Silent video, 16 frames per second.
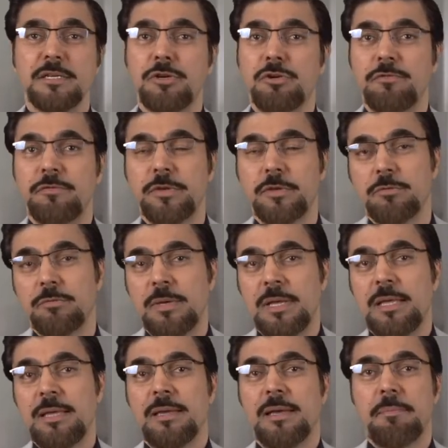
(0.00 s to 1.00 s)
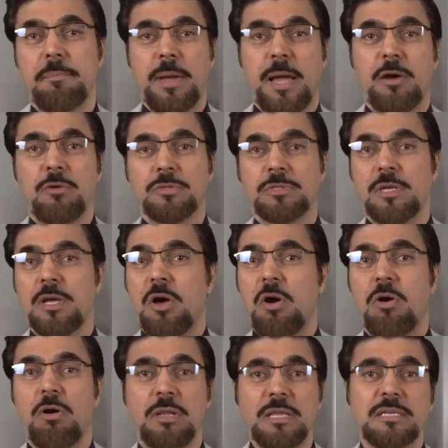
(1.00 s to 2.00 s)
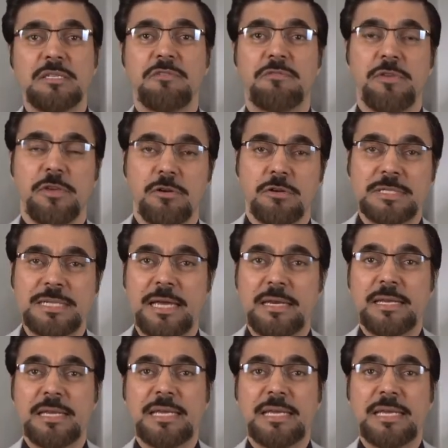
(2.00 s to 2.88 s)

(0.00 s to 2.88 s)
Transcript: interview about all his fears getting